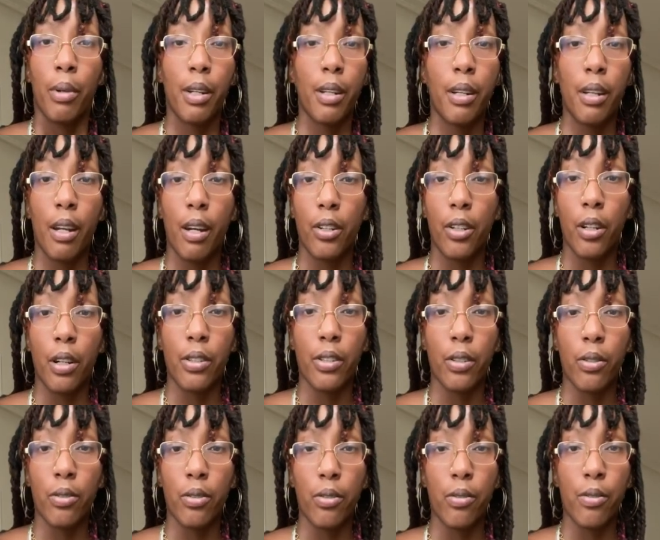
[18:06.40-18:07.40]
But anyhow, no, I
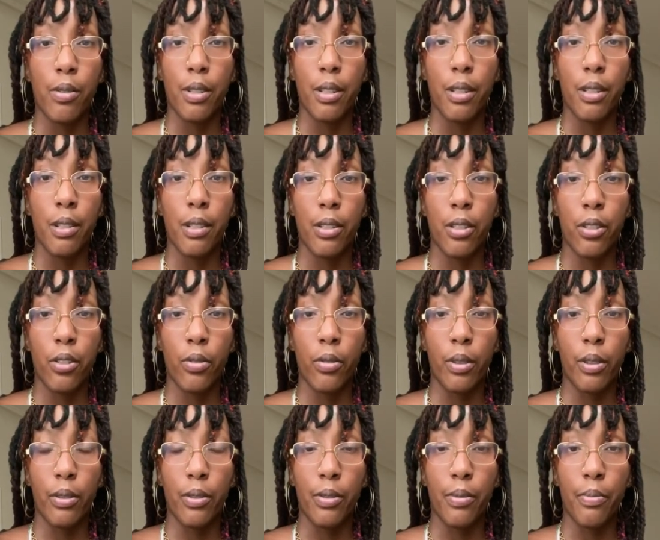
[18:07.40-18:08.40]
don't use any
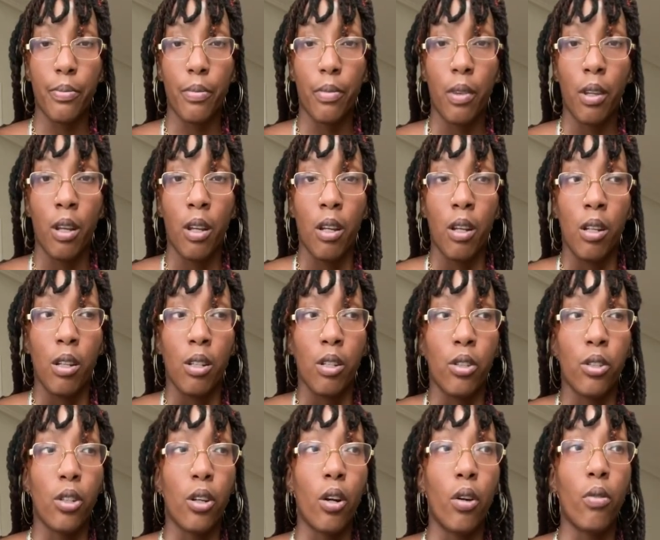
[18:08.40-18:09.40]
essential oils.
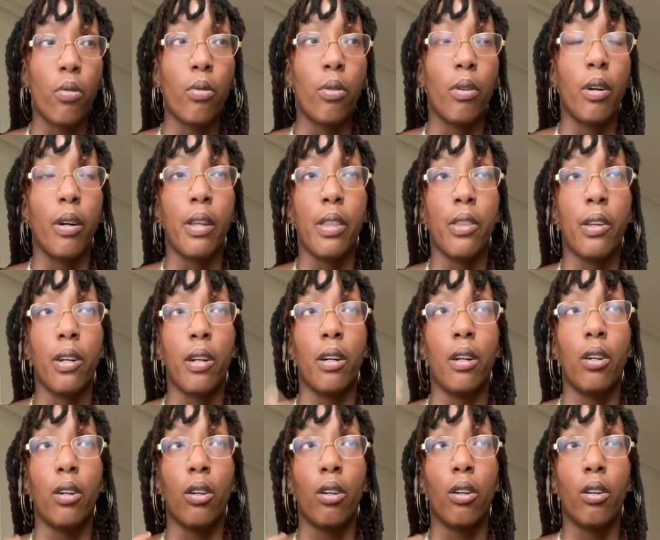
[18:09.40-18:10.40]
So
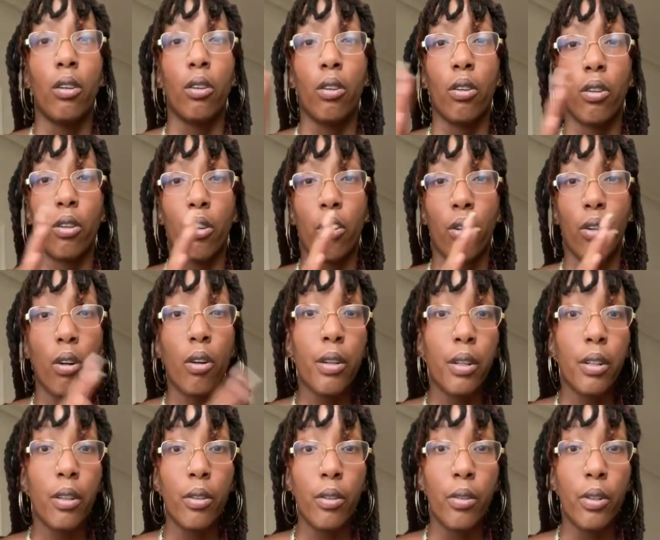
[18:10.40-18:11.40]
the
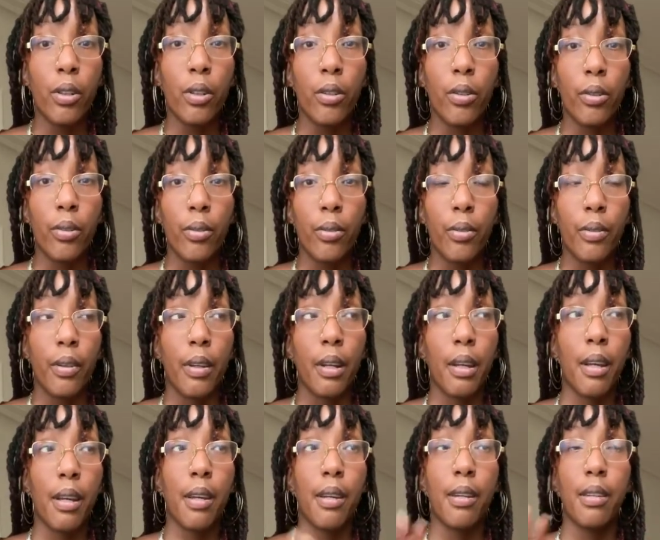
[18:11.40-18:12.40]
coconut oil
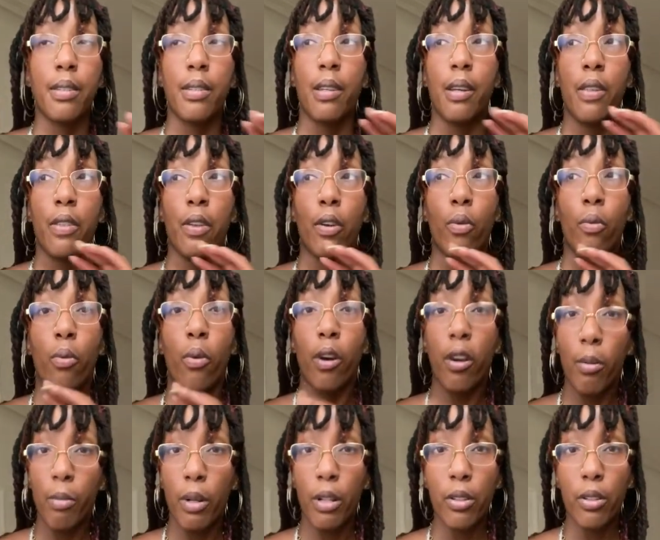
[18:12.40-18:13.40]
and the
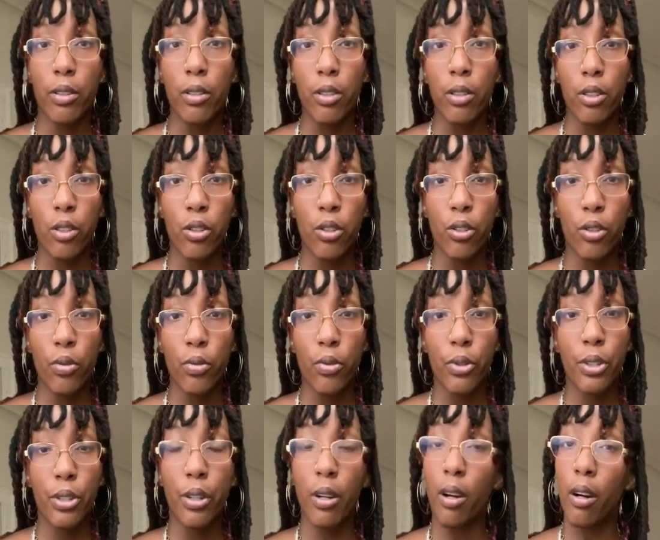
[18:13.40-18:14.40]
watermelon
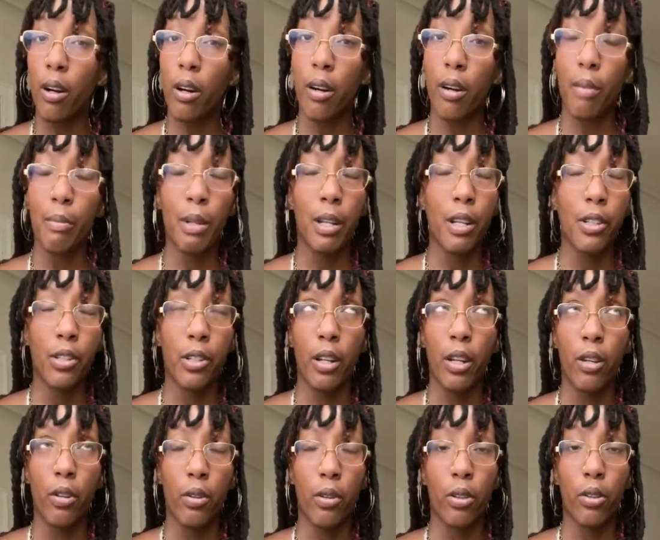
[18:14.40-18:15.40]
juice
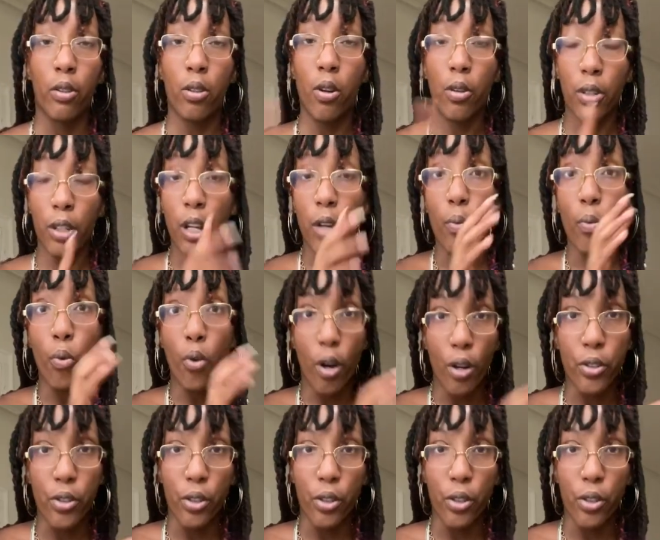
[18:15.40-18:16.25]
coconut